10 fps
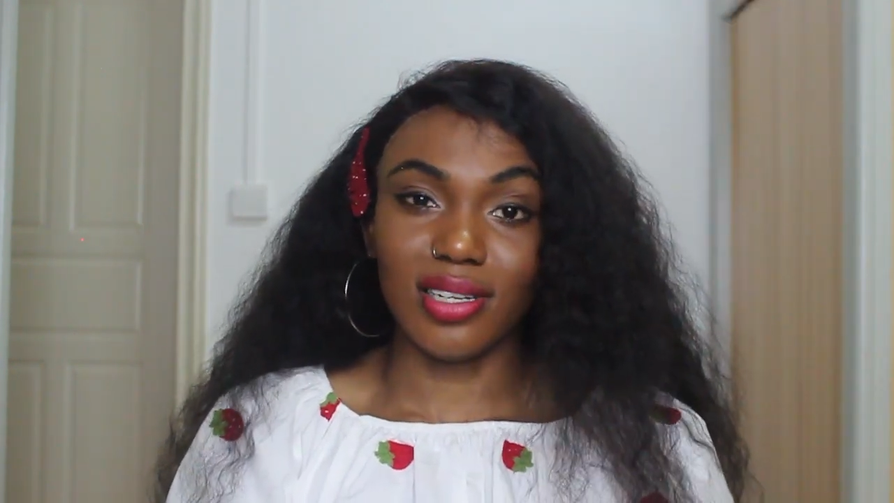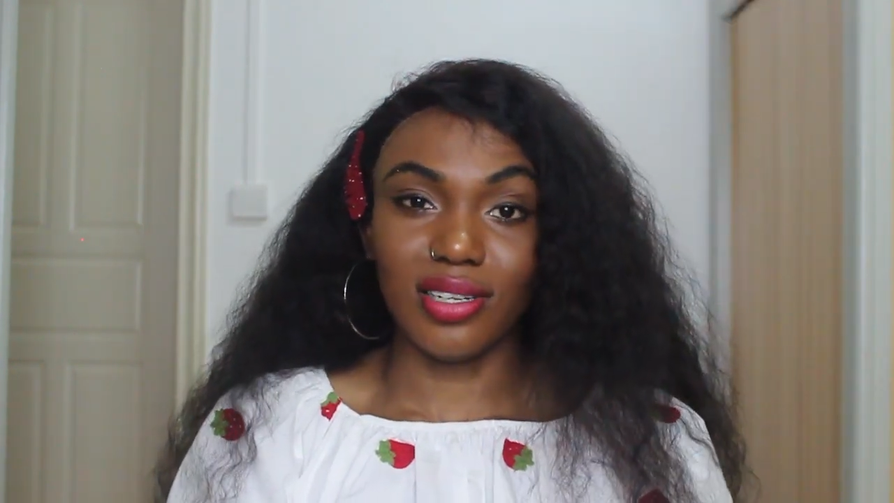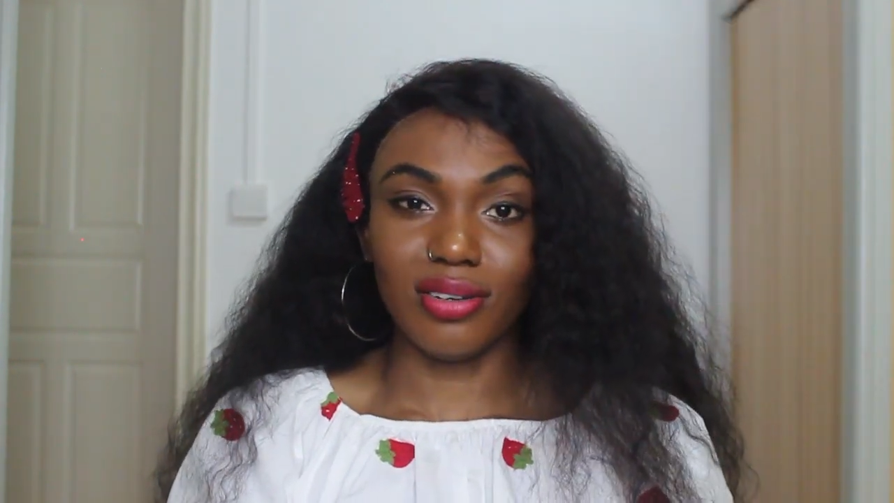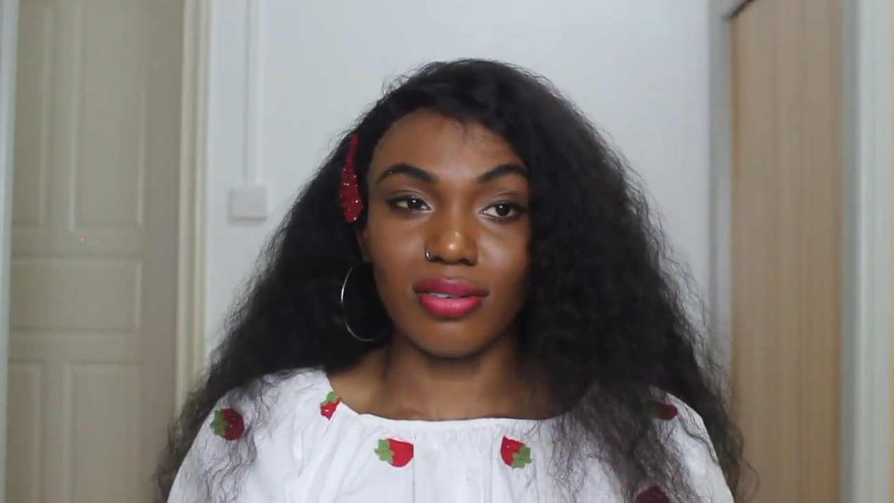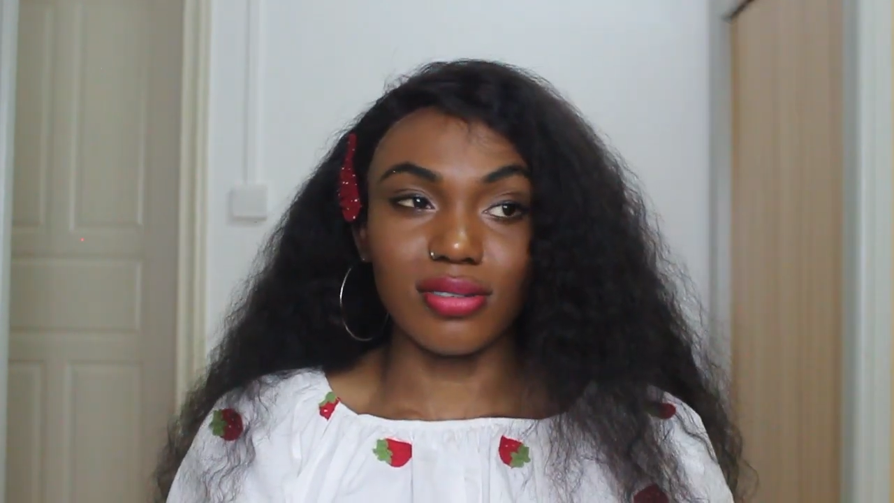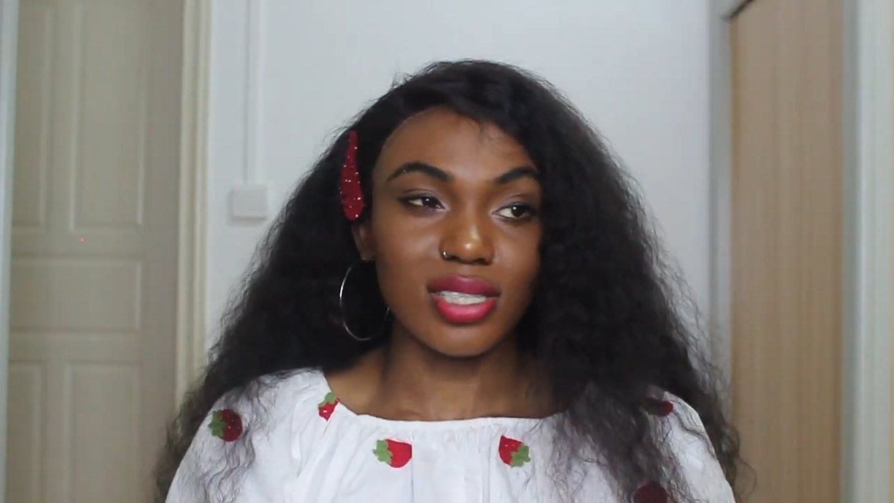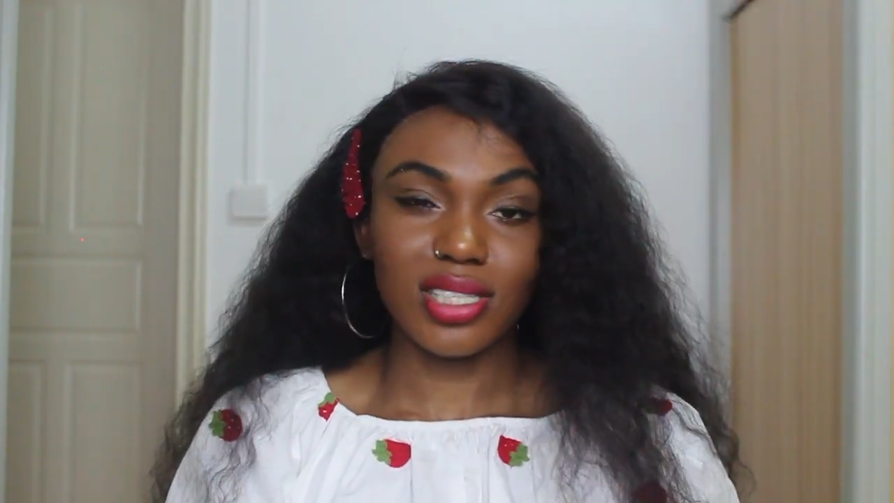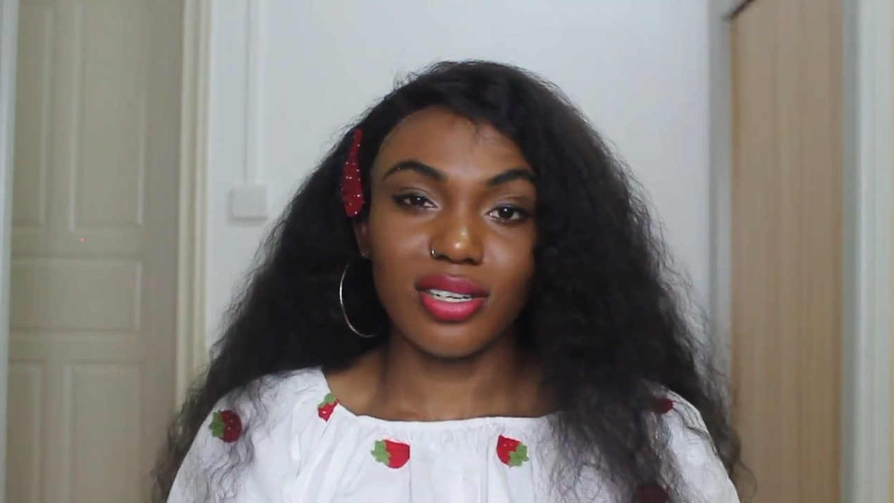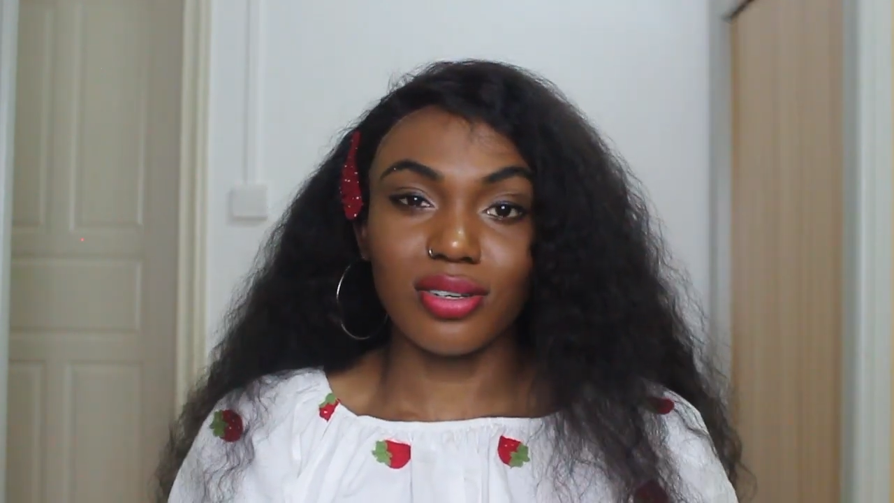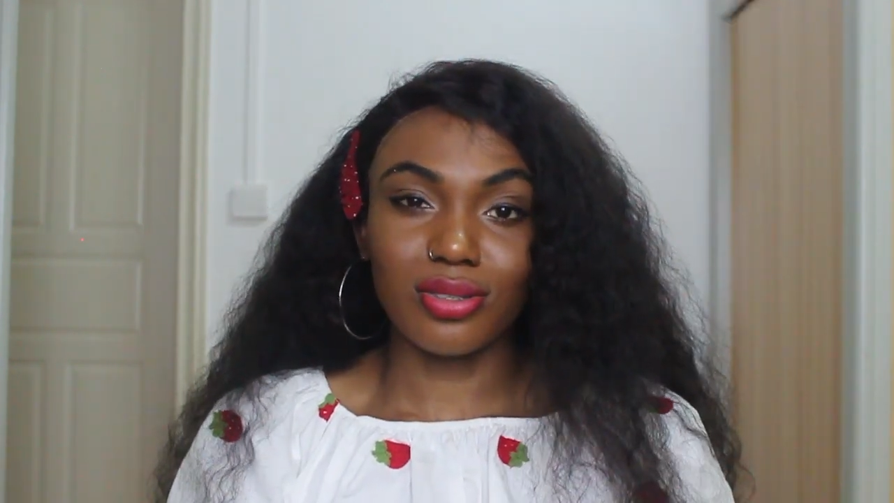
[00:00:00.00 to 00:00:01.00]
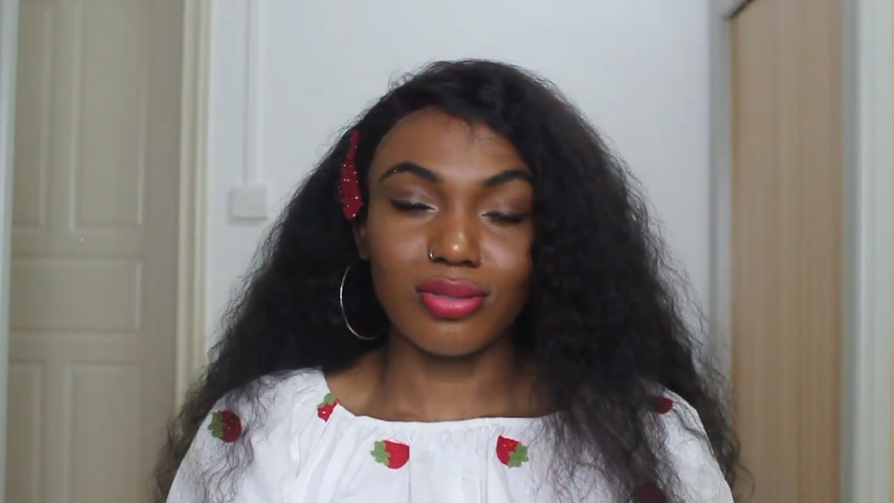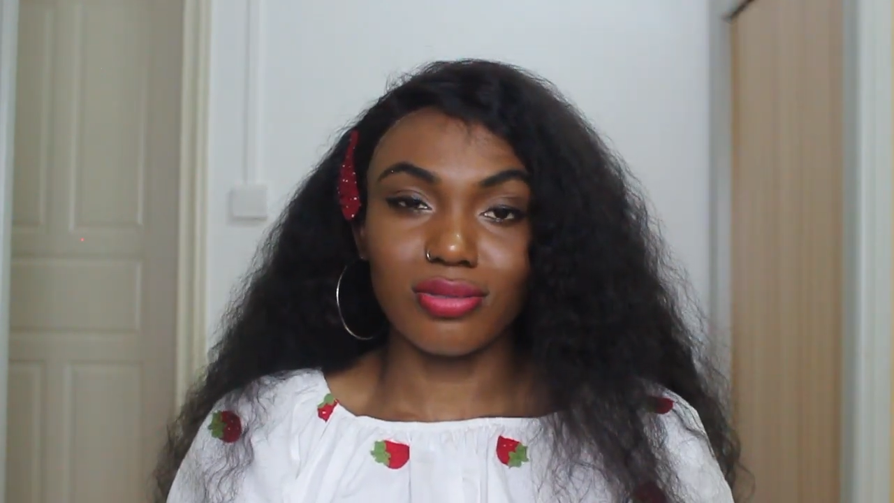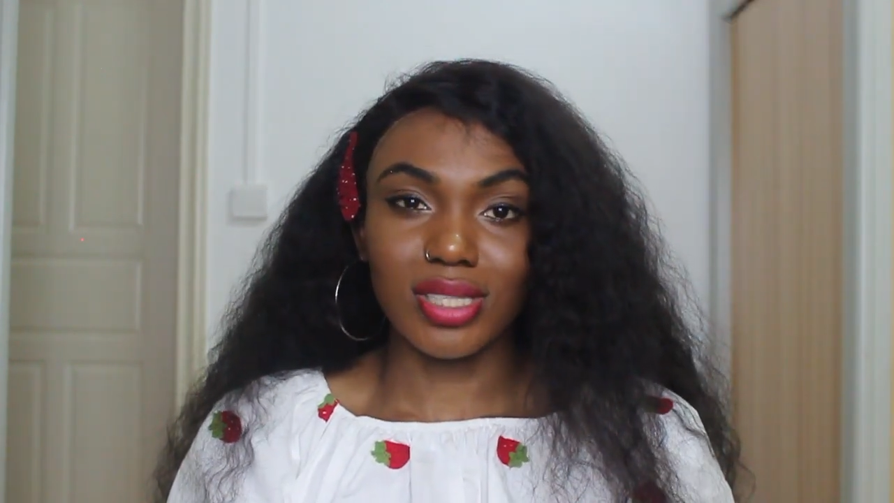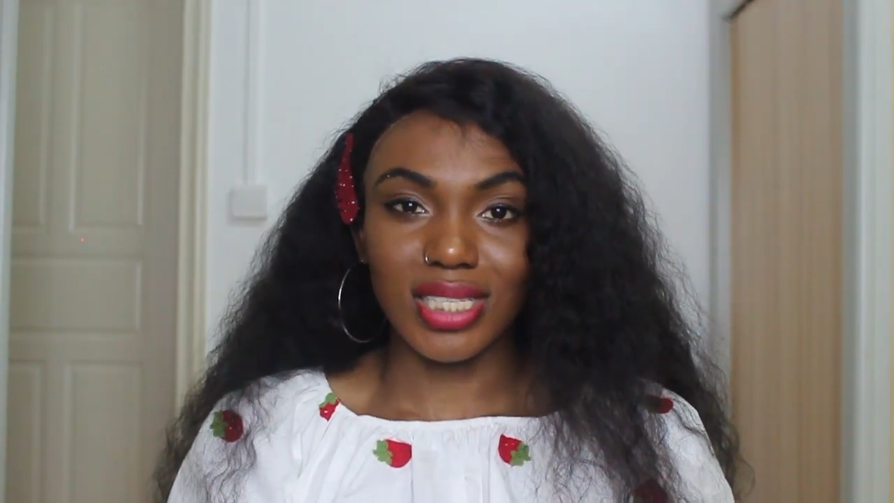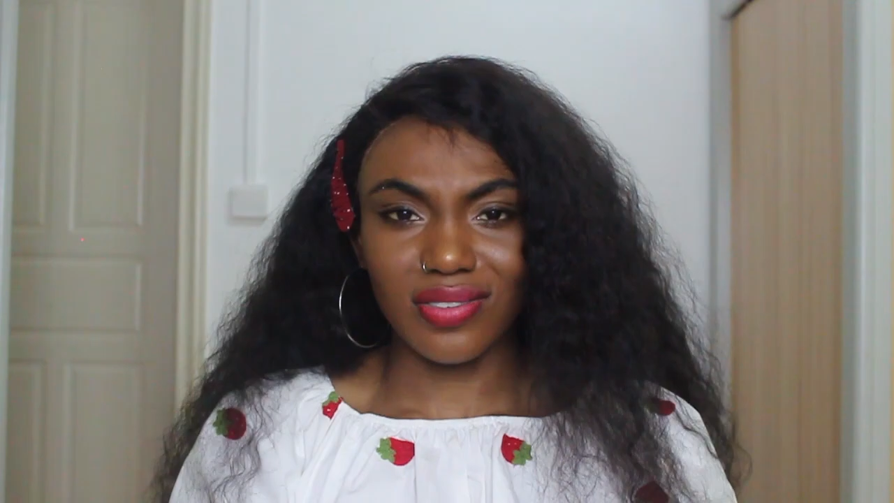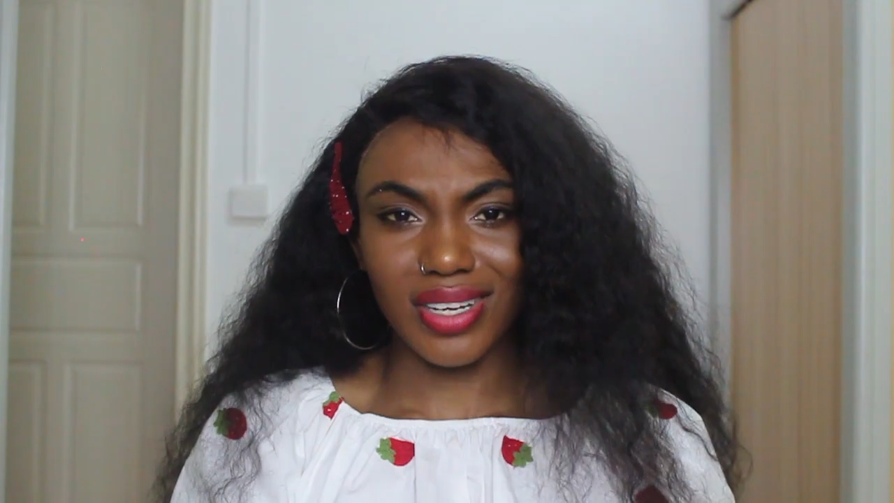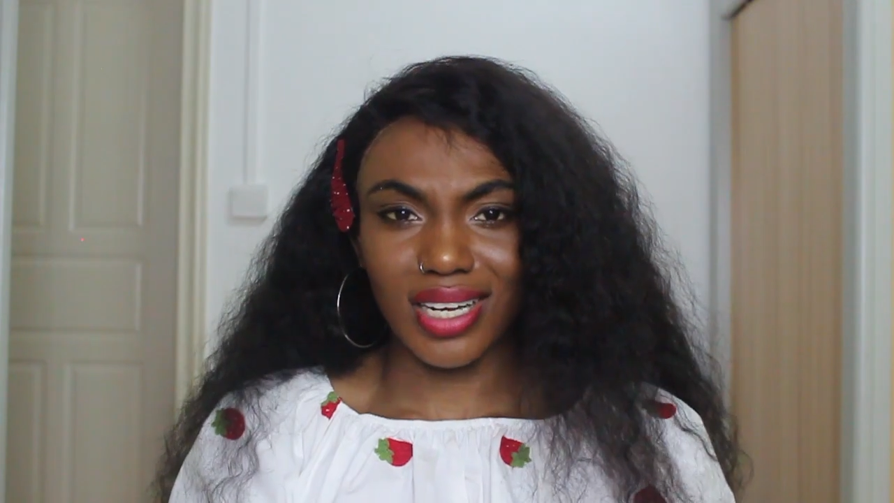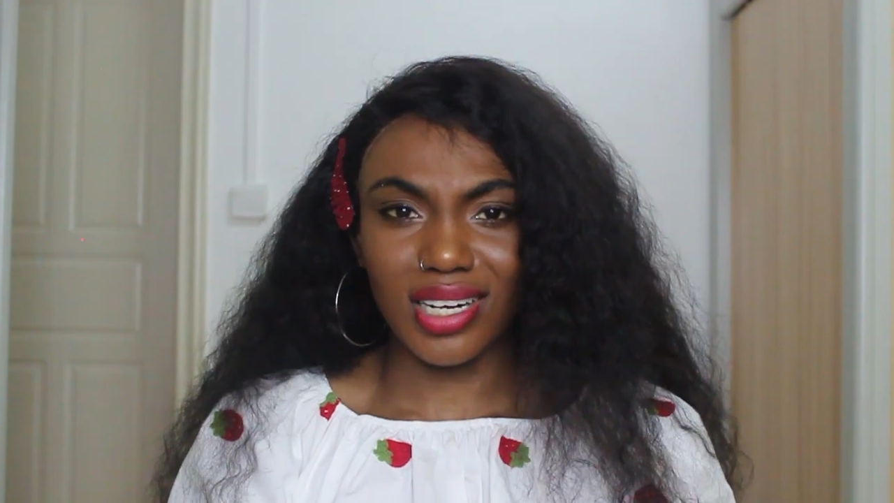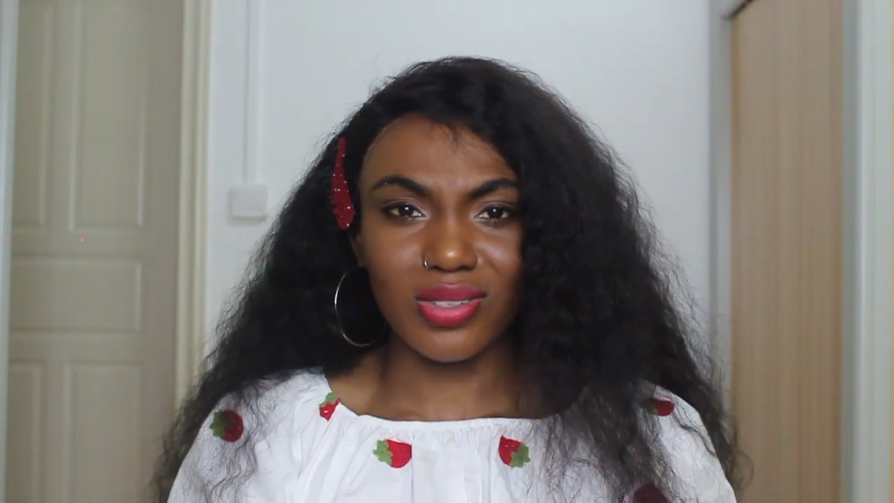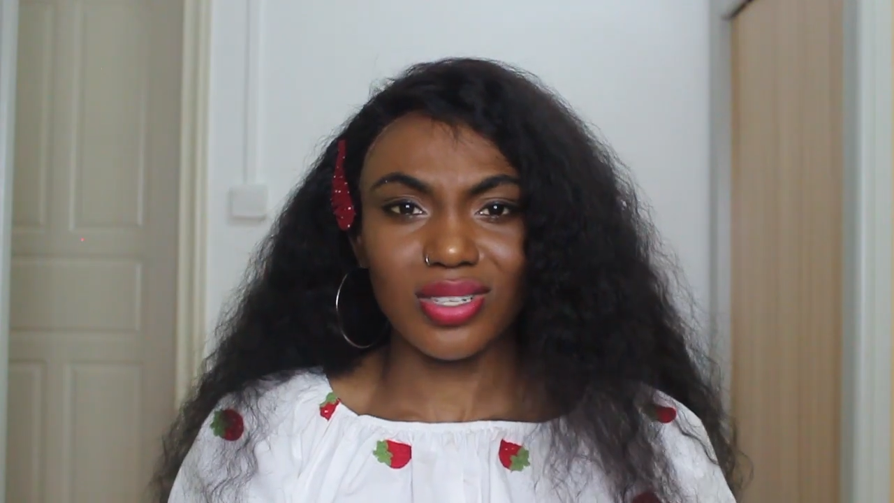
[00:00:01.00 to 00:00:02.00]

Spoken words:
in your senior school certificate.